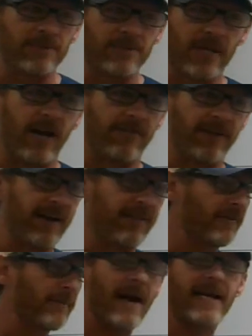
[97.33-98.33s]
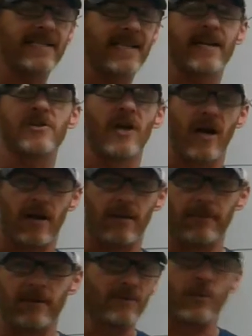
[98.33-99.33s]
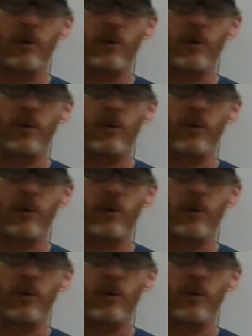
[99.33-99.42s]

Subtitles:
stuff. Everybody's got a job. Everybody's